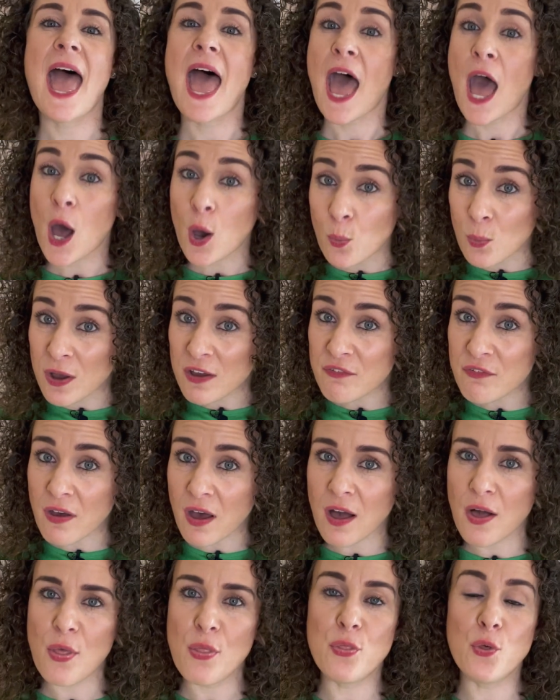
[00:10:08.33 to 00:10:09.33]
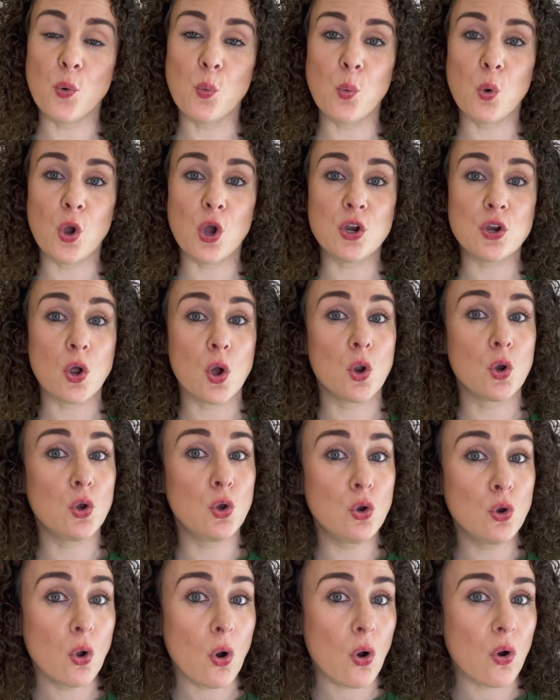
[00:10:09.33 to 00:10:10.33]
However, the word
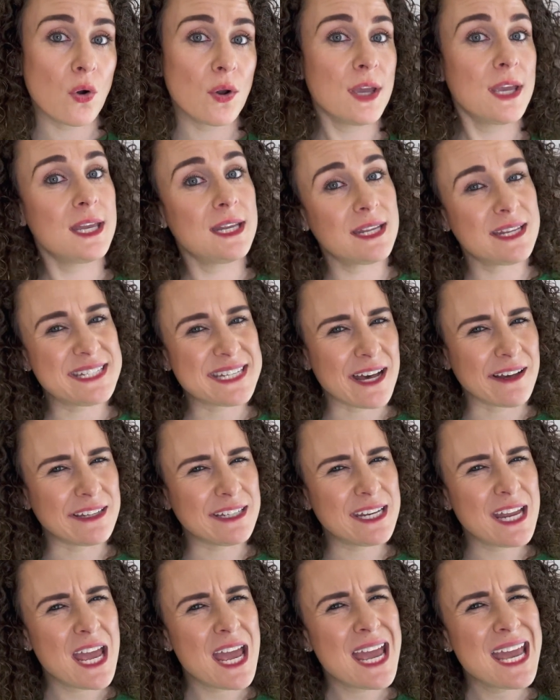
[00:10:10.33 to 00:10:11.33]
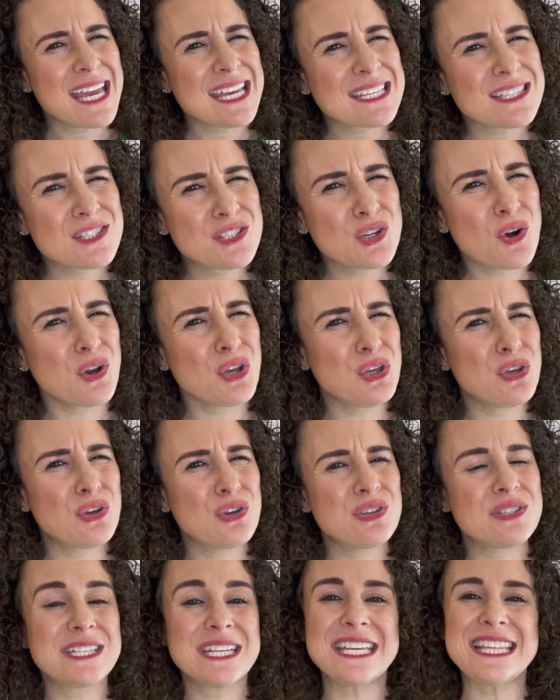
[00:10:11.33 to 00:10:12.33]
no in Italian is not
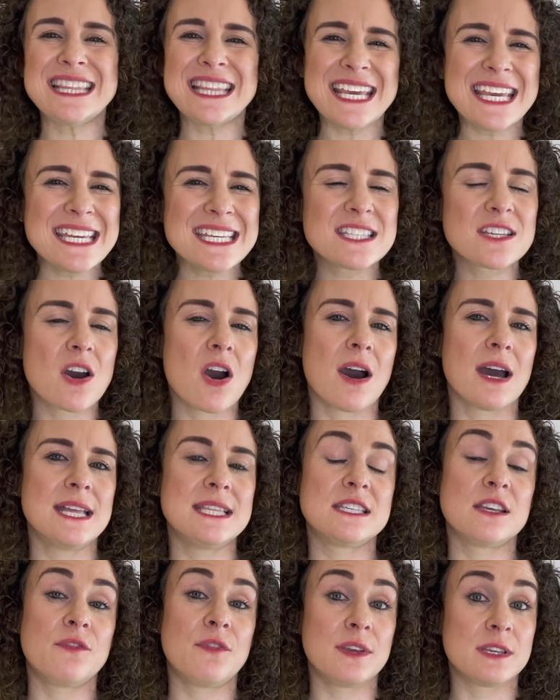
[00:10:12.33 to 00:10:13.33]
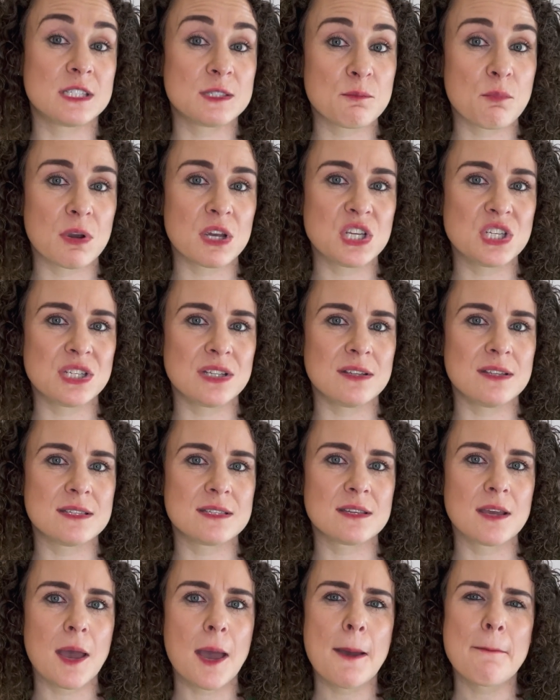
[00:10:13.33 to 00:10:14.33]
used in these kinds of expressions,
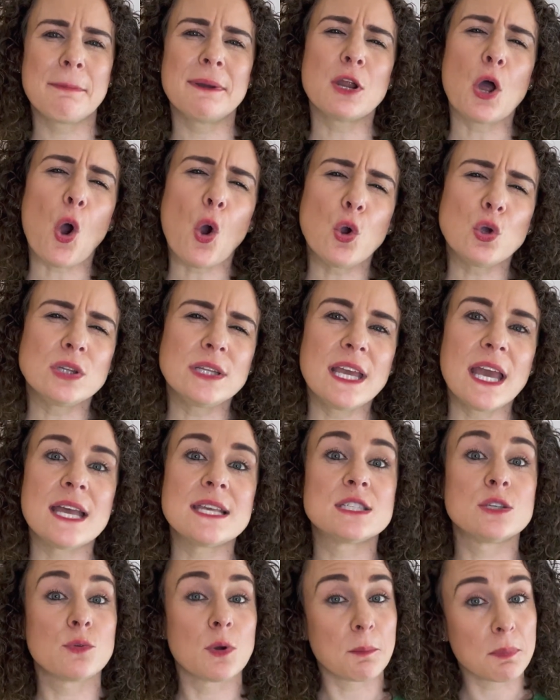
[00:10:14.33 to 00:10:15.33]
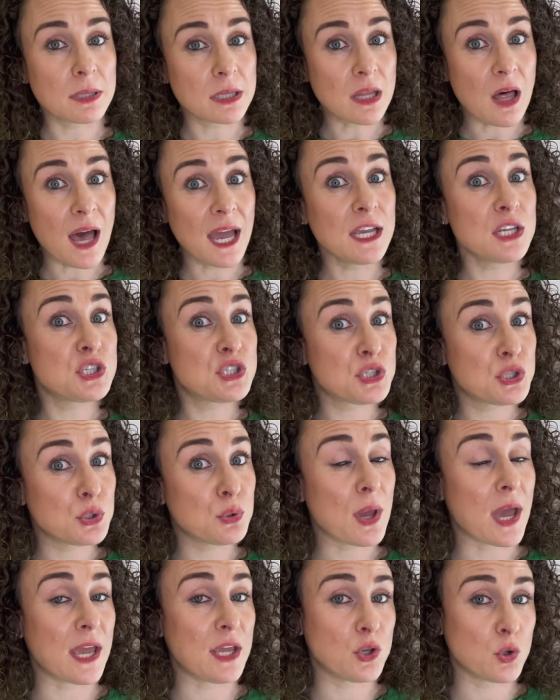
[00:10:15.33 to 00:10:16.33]
but only as a reply to
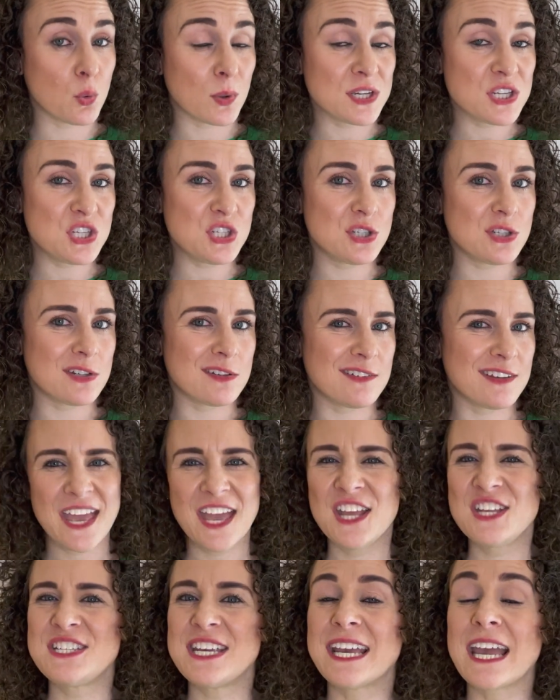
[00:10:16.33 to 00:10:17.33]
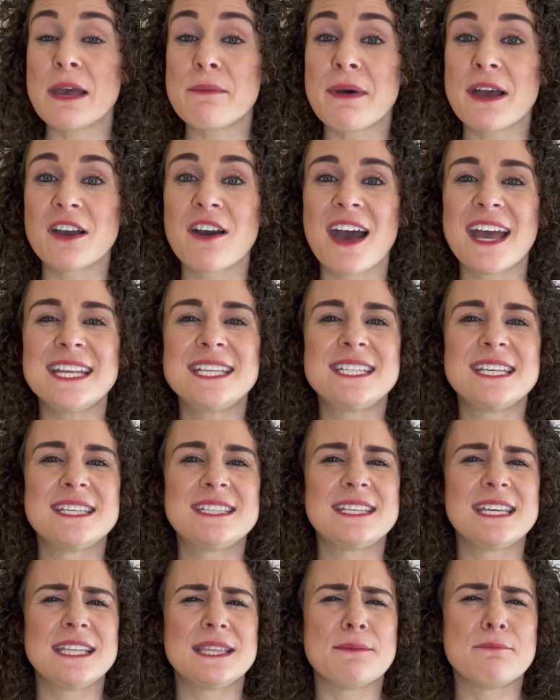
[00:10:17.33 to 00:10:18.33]
a question. Check out my guide to
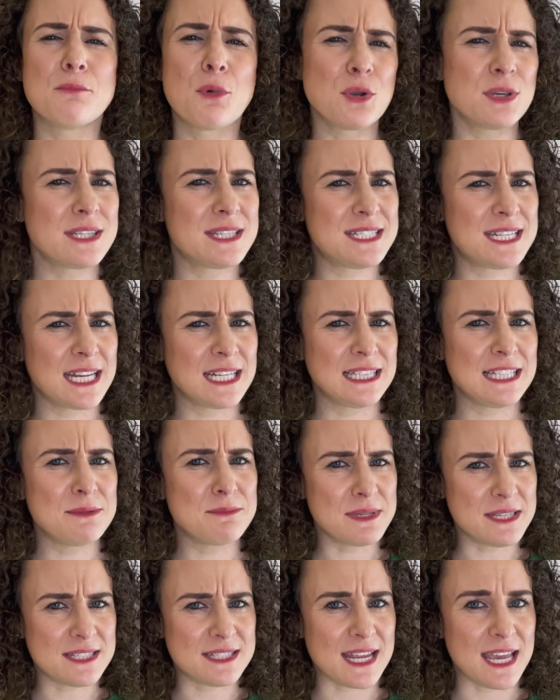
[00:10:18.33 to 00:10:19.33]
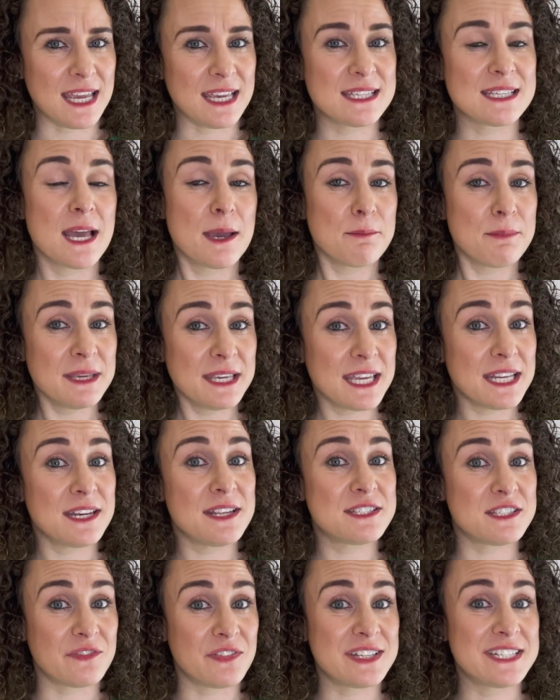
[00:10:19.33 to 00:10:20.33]
see the most deadly mistakes beginners
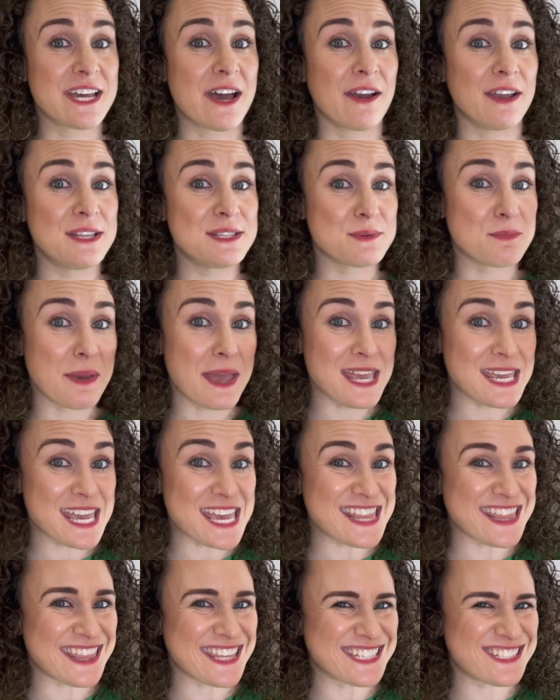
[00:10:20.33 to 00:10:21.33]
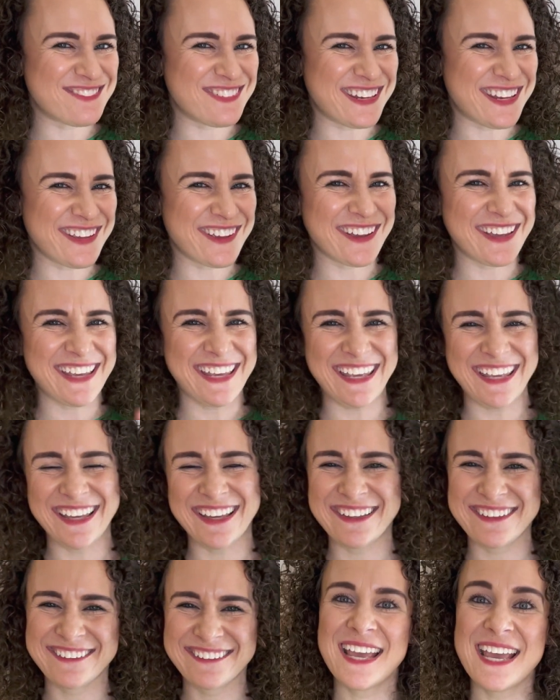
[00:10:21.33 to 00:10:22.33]
of Italians make in this video here.